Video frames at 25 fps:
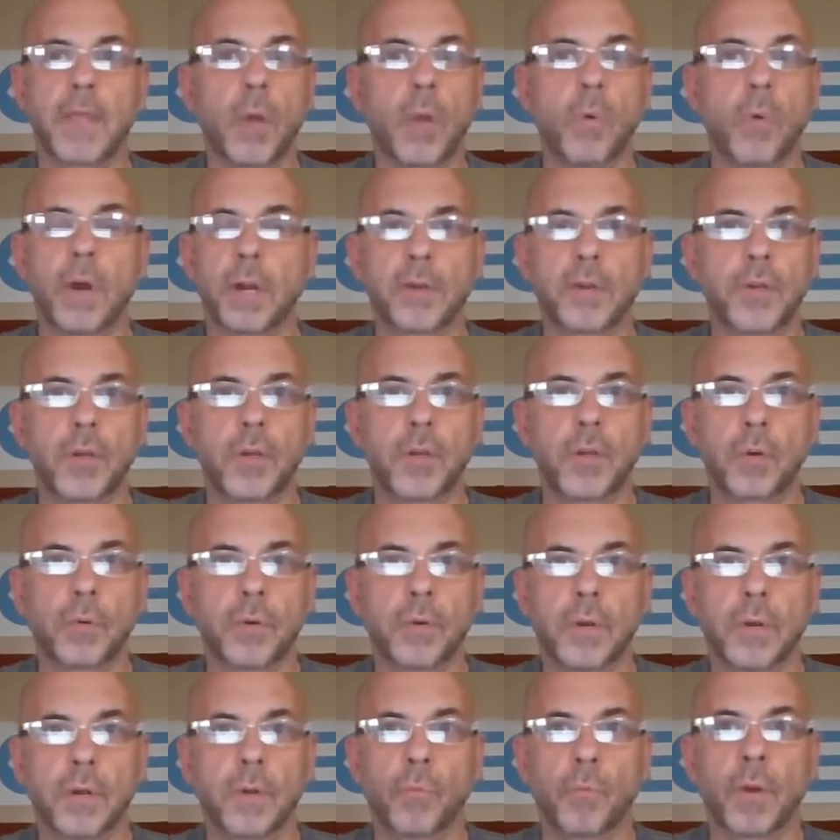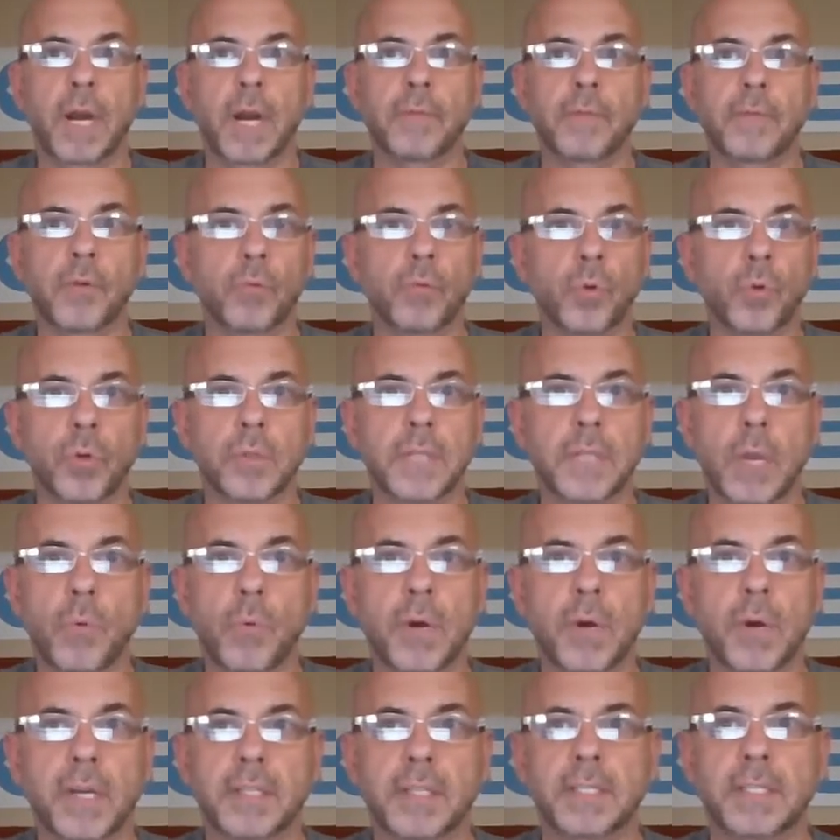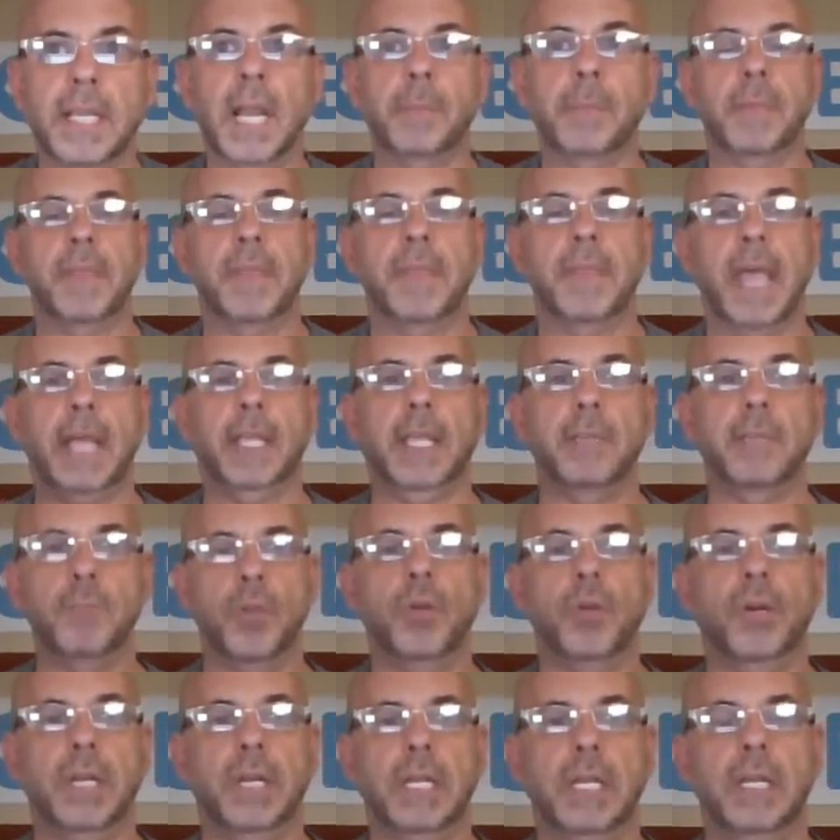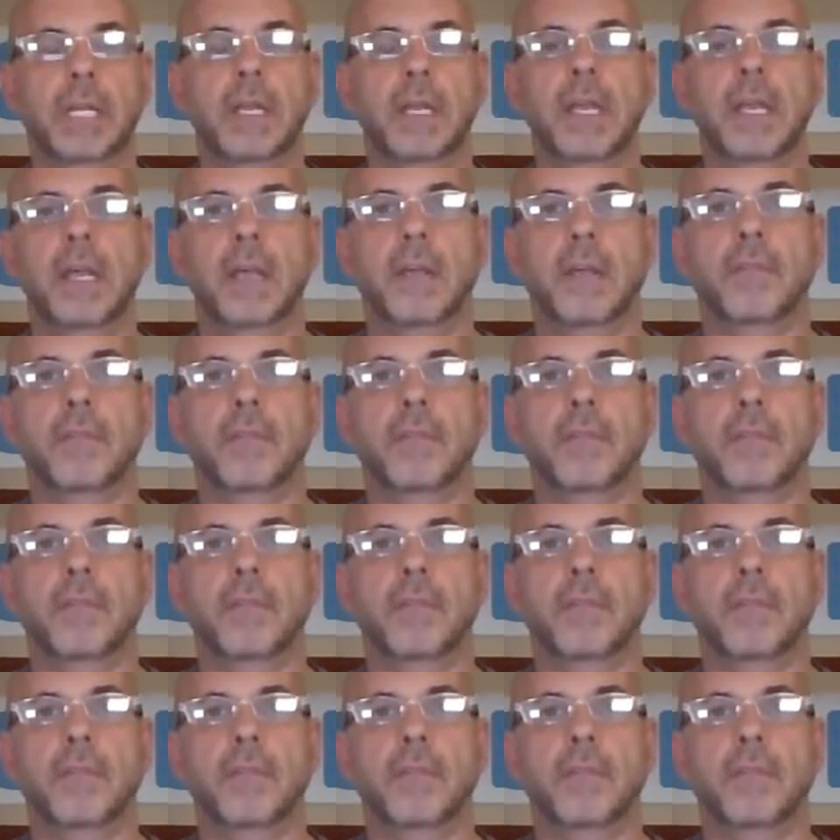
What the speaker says: they want to do, whatever rules they want to set up in that community.